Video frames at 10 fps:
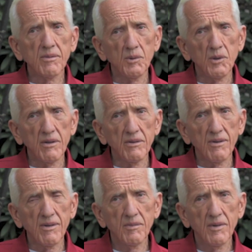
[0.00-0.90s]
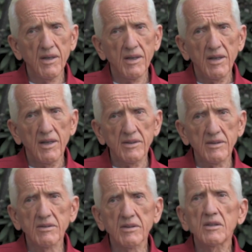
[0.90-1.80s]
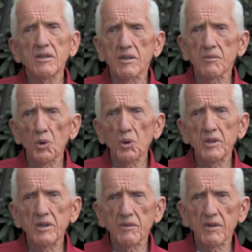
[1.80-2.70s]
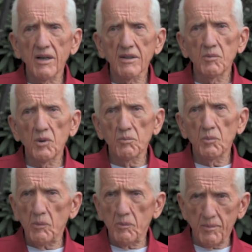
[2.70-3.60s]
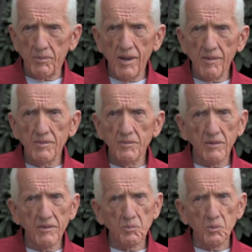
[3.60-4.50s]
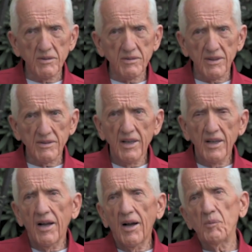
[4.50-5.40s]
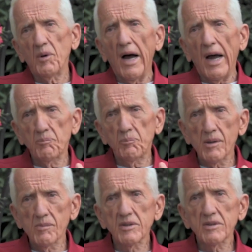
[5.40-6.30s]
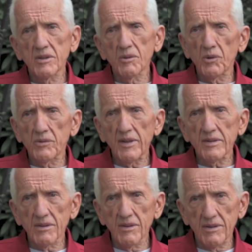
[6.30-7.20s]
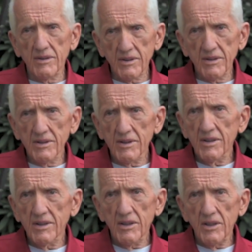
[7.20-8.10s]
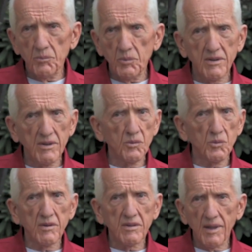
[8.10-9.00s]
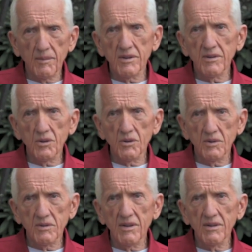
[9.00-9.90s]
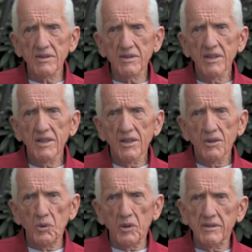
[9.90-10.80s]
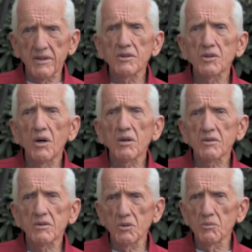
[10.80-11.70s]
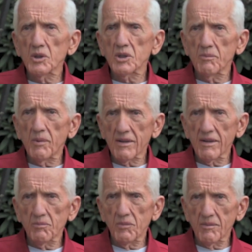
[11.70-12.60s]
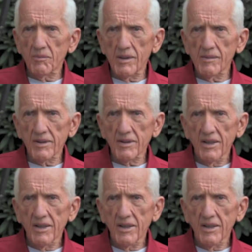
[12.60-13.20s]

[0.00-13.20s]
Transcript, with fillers: from a dairy farm. And to say that the protein of cow's milk might be a problem, that was pretty serious. I mean, I published in the professional literature because it was accepted as good research, but I didn't talk too much about it in public